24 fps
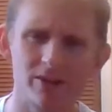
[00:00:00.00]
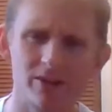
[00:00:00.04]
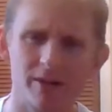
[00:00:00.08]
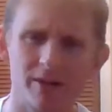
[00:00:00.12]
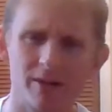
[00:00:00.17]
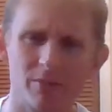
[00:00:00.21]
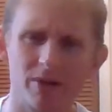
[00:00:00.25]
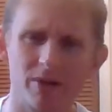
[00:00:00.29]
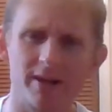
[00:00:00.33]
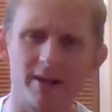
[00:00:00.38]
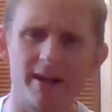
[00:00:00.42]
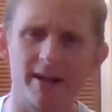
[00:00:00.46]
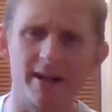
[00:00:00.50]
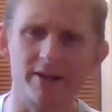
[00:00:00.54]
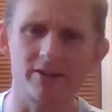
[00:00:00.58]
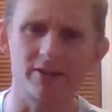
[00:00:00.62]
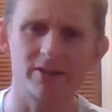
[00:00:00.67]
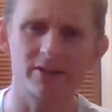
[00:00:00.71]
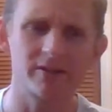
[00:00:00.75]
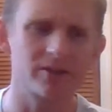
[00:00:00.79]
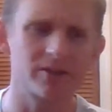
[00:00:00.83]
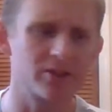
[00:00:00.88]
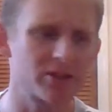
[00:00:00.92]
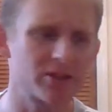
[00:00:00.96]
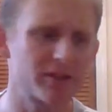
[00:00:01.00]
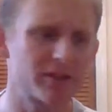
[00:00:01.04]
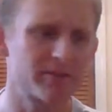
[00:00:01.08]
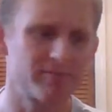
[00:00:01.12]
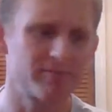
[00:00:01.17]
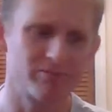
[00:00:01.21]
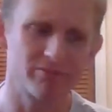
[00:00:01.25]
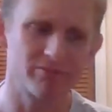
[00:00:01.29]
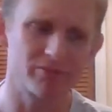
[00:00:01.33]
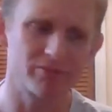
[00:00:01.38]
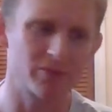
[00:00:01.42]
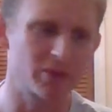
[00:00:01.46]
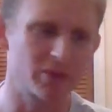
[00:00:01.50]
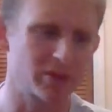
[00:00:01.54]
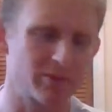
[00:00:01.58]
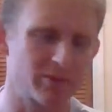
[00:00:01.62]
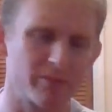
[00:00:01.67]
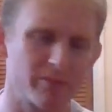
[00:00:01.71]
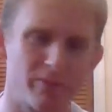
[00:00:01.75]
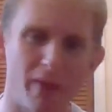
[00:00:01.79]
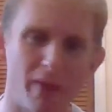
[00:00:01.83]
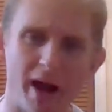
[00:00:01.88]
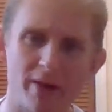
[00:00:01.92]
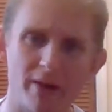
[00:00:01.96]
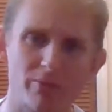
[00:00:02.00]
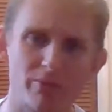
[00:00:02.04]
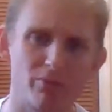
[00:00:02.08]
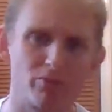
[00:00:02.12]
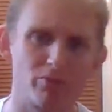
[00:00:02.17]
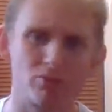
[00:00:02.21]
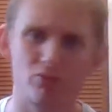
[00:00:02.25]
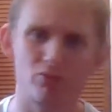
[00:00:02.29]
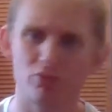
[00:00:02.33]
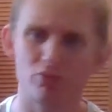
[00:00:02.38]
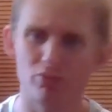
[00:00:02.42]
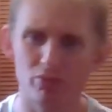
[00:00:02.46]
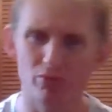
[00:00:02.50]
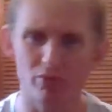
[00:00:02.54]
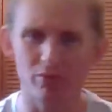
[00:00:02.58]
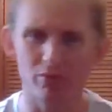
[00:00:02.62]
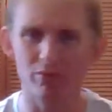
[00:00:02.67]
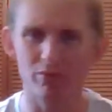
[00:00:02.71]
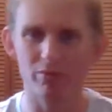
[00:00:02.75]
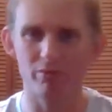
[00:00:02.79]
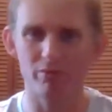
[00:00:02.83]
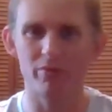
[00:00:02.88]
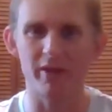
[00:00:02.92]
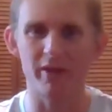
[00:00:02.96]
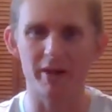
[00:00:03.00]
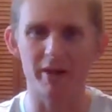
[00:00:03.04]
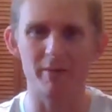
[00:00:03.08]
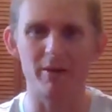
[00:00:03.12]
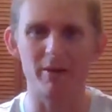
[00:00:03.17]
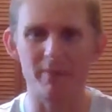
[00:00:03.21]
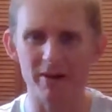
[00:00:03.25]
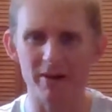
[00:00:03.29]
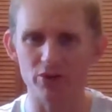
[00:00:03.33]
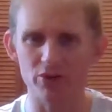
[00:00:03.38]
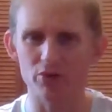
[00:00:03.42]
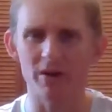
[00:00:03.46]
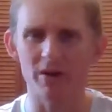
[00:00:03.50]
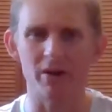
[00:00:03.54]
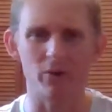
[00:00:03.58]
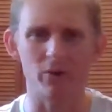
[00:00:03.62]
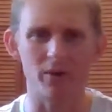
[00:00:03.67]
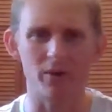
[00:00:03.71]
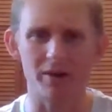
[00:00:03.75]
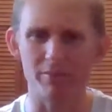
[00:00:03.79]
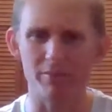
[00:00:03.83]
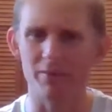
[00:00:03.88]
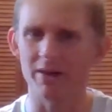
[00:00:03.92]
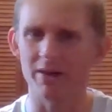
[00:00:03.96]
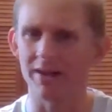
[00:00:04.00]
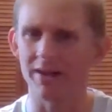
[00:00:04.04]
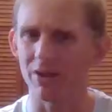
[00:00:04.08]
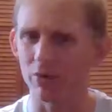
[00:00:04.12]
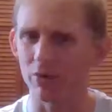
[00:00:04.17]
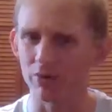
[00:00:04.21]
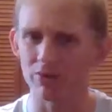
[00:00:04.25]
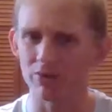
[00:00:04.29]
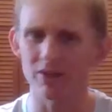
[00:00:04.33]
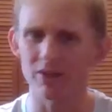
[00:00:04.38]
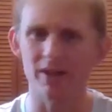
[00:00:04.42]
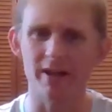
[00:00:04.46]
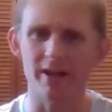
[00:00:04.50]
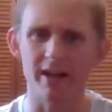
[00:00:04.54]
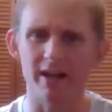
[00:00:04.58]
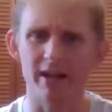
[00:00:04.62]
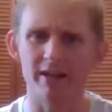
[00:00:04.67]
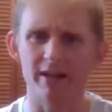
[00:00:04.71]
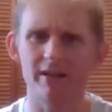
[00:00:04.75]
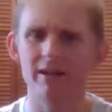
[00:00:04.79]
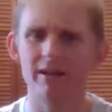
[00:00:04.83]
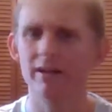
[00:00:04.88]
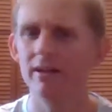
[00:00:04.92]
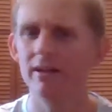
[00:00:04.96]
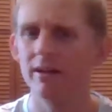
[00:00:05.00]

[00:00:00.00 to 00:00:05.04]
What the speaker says: on Mondays, just because I think about my training week Monday through Sunday,